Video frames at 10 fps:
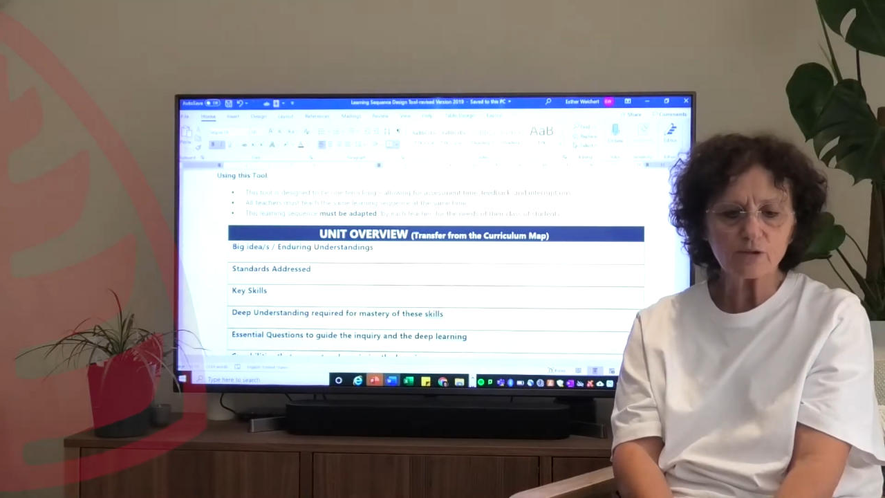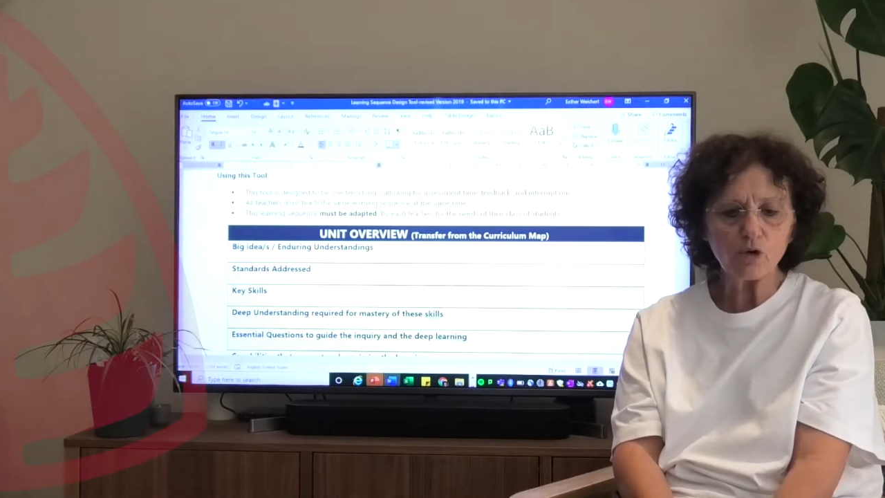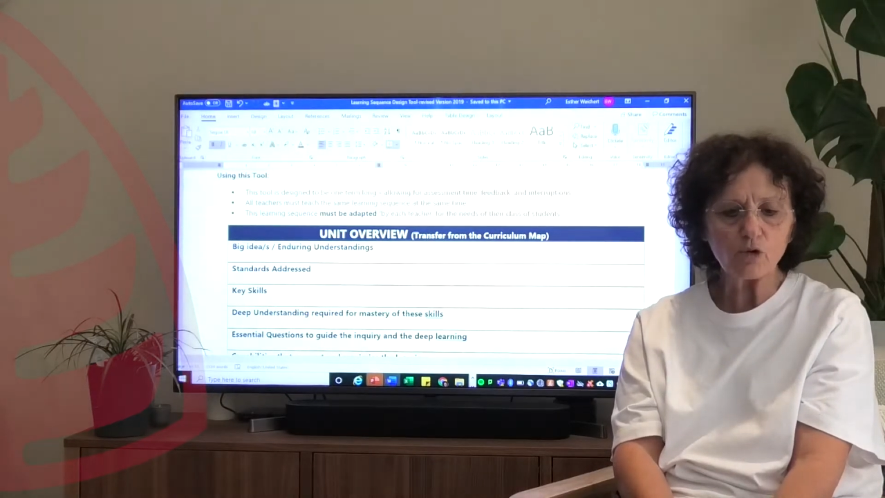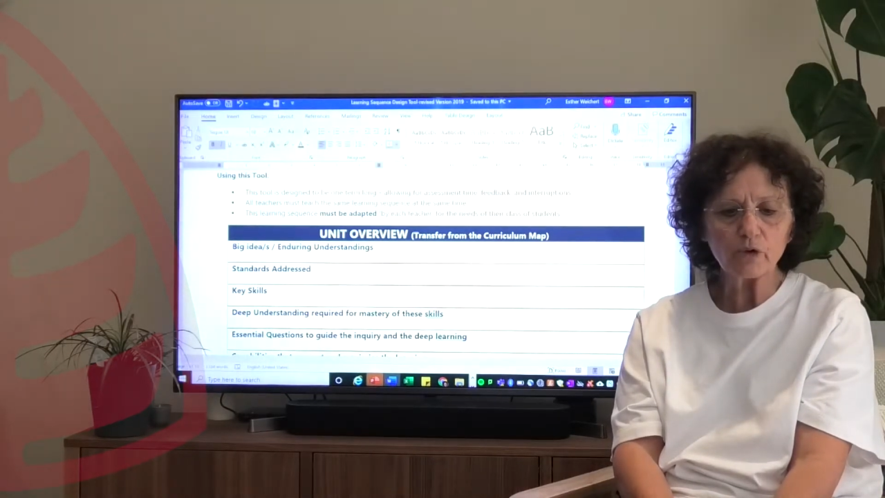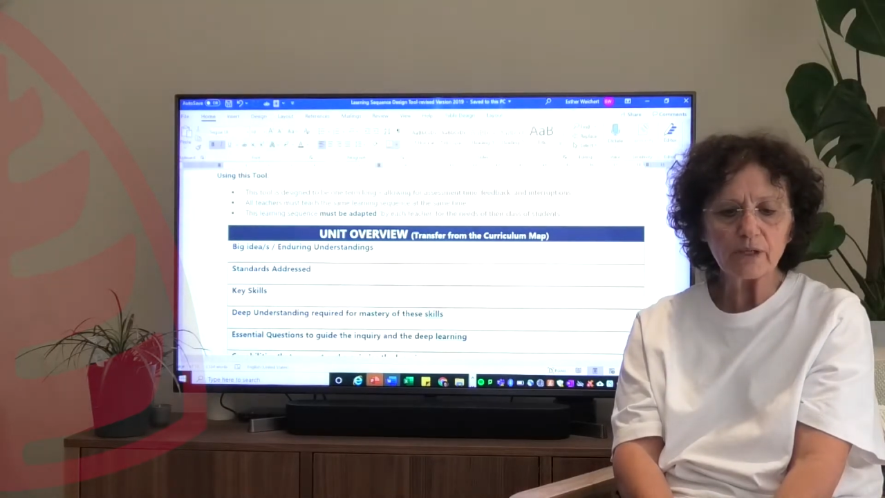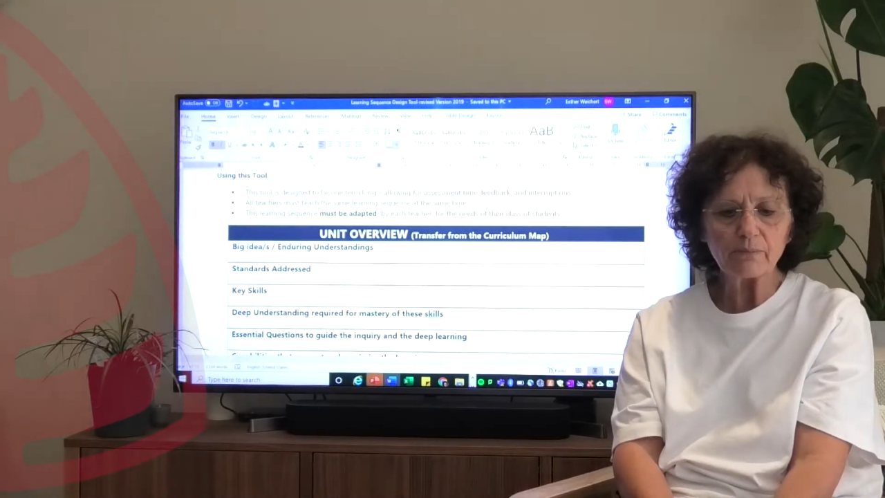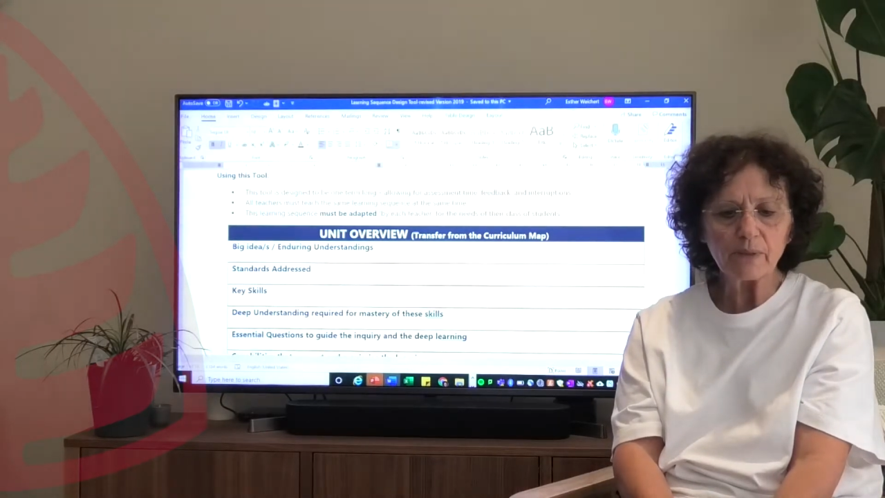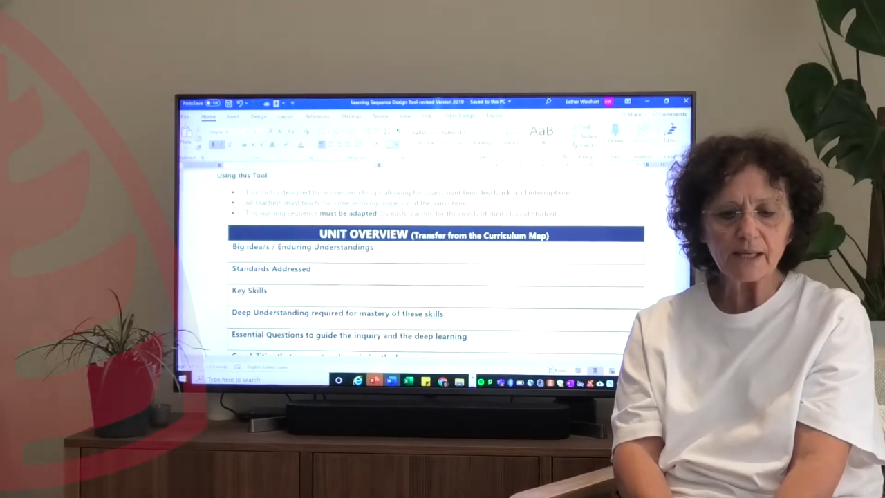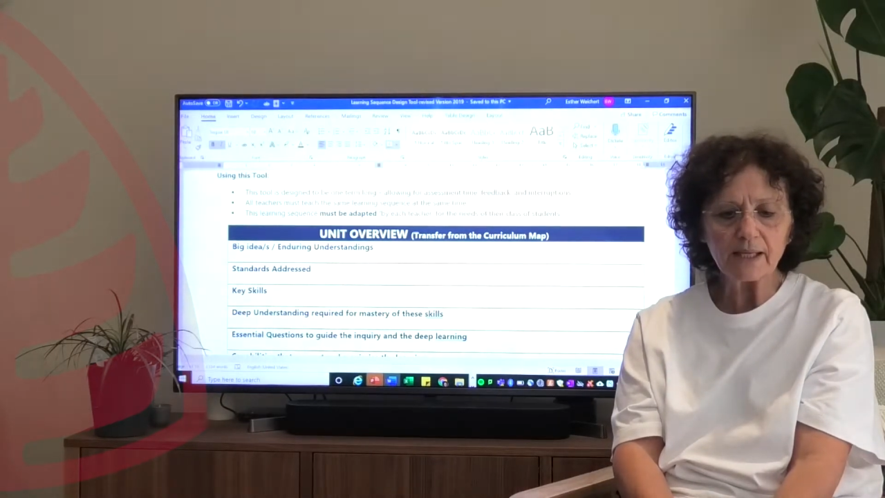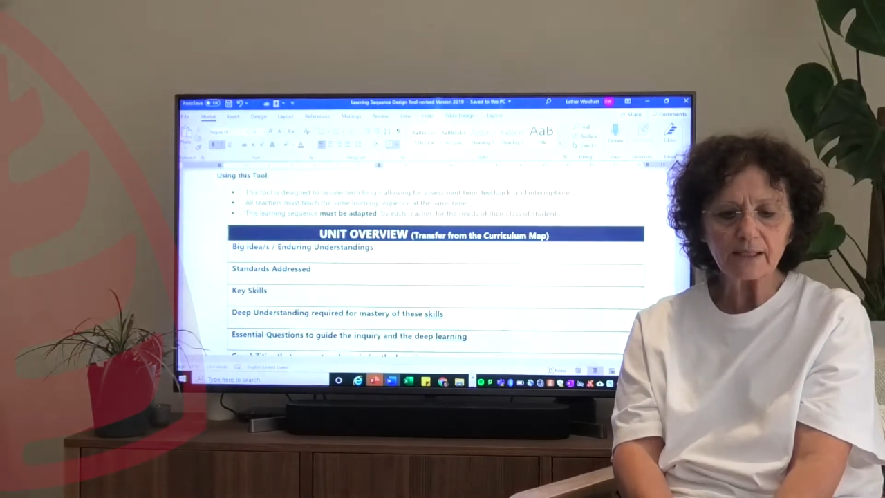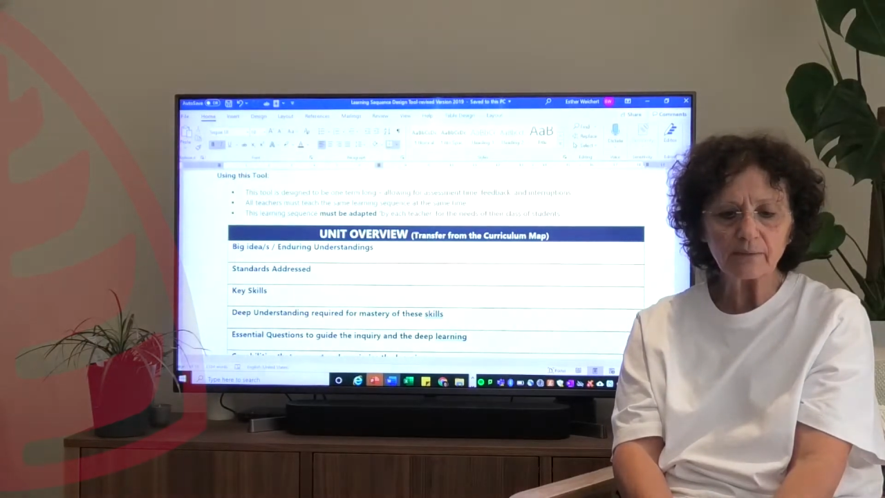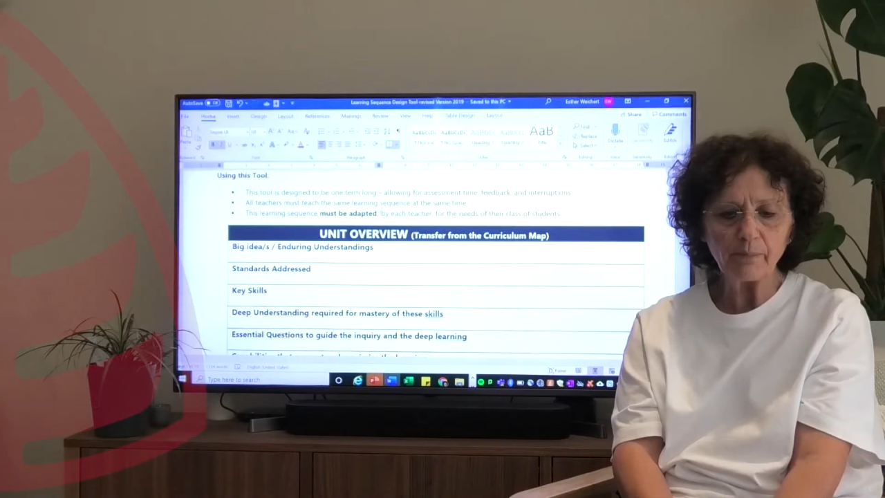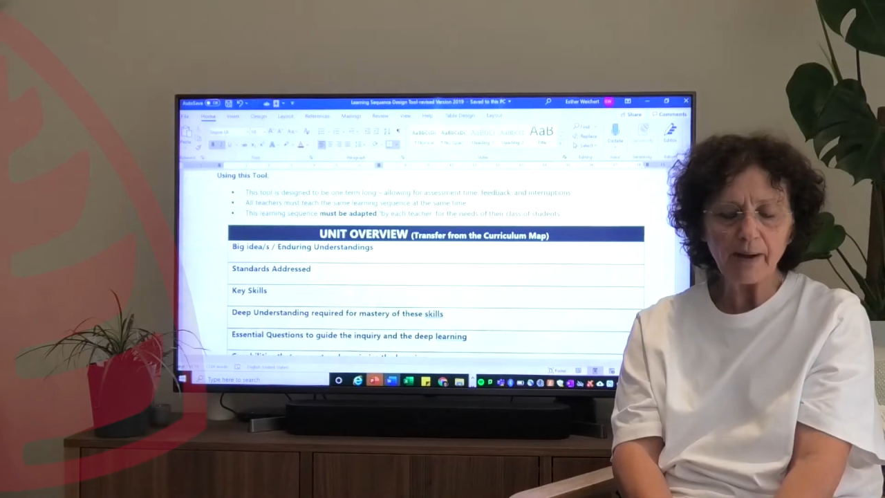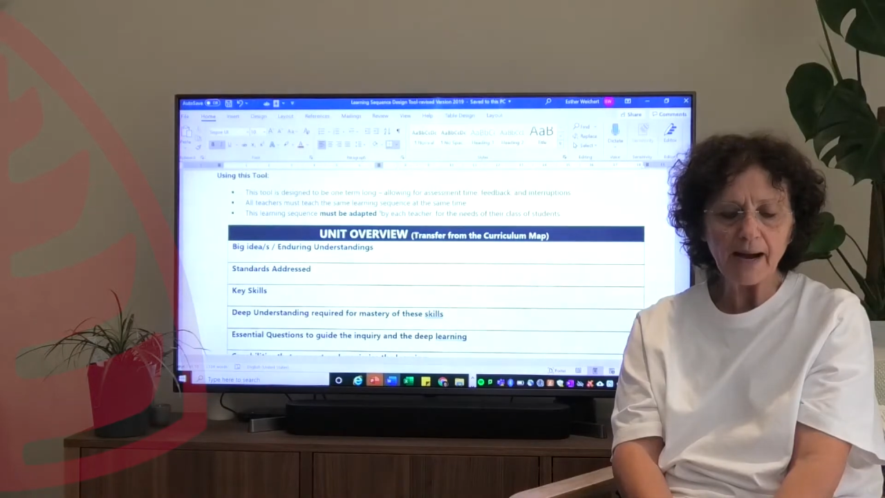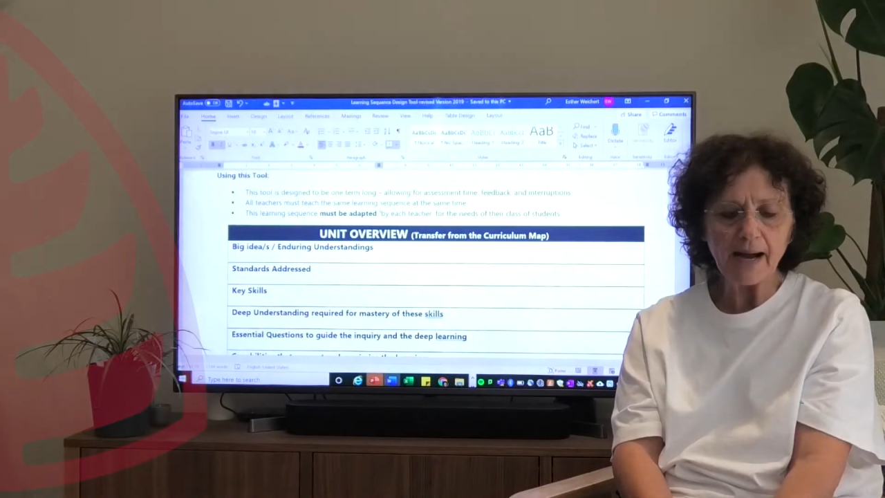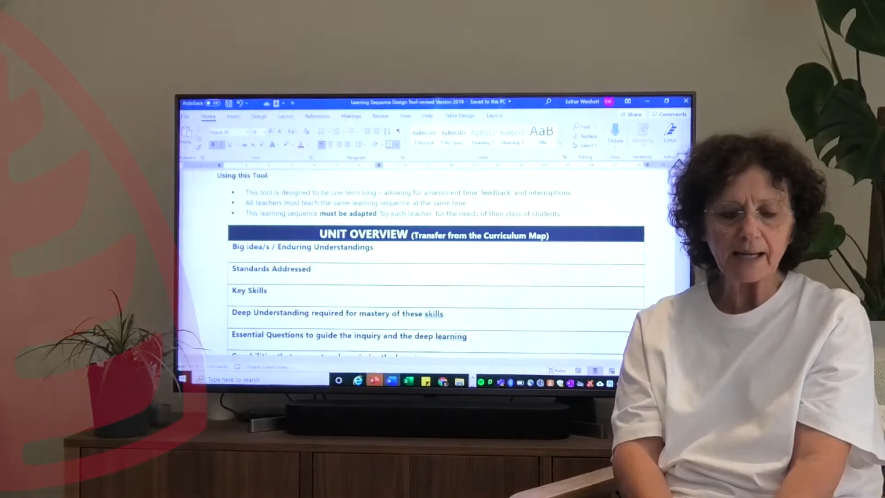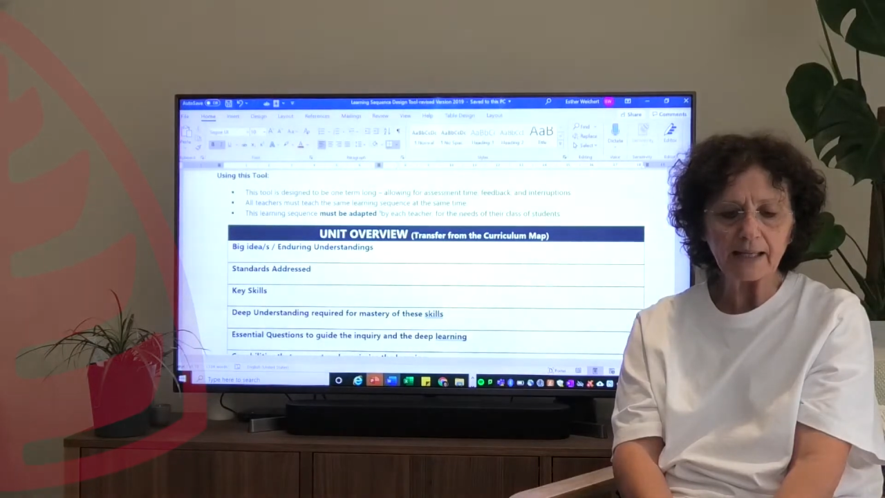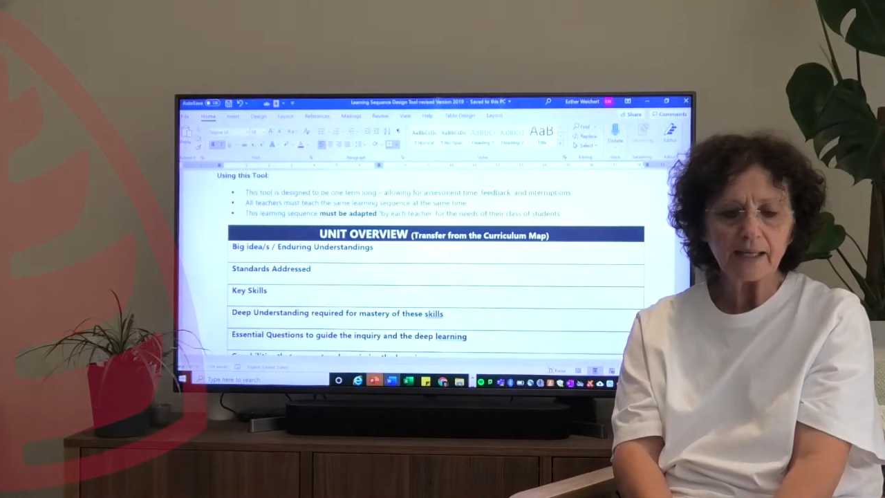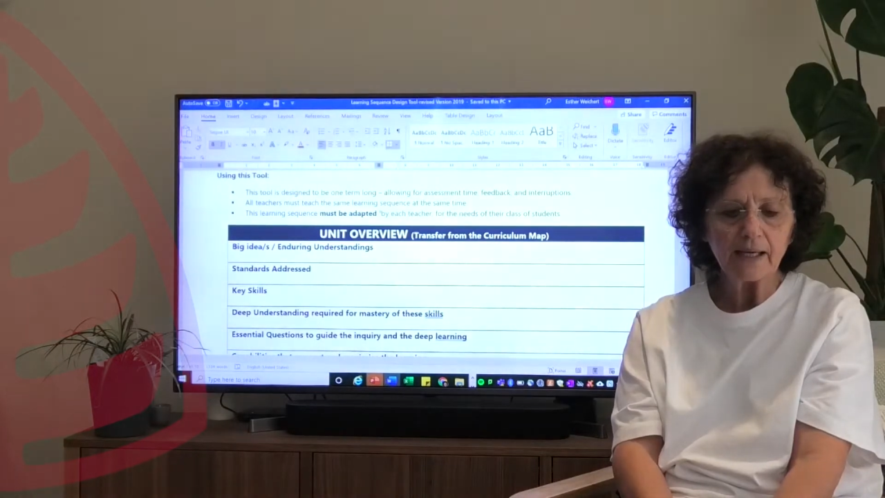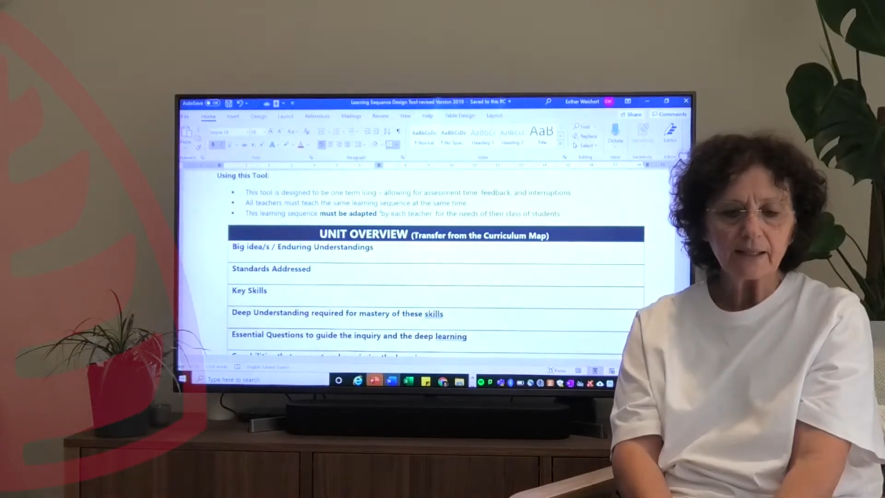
What we mean by